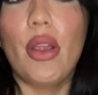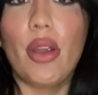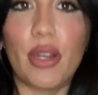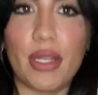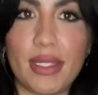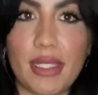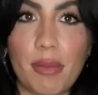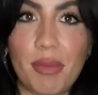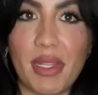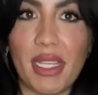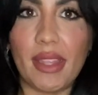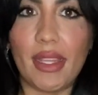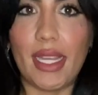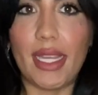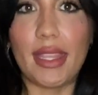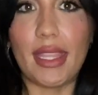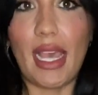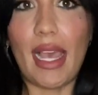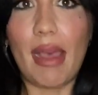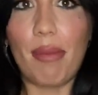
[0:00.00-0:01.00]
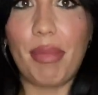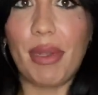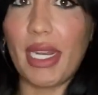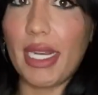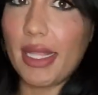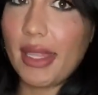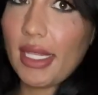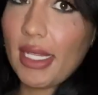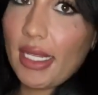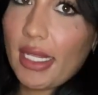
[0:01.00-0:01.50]
or something like that, but
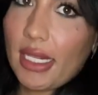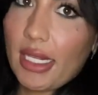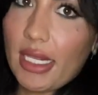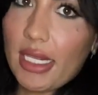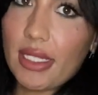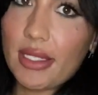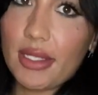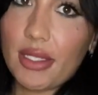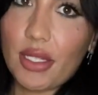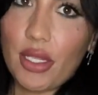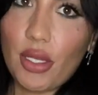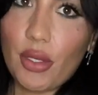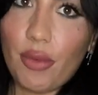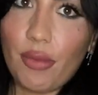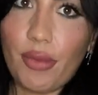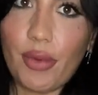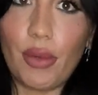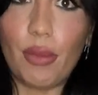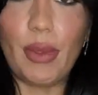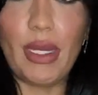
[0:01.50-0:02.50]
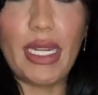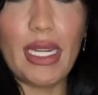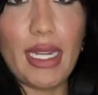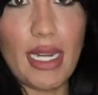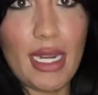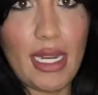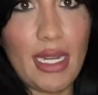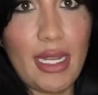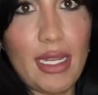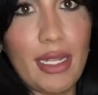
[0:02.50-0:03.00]
I think it is cute for what it
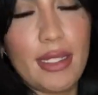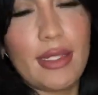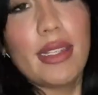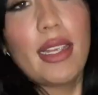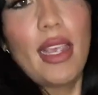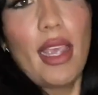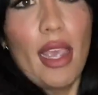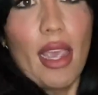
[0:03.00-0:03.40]
is.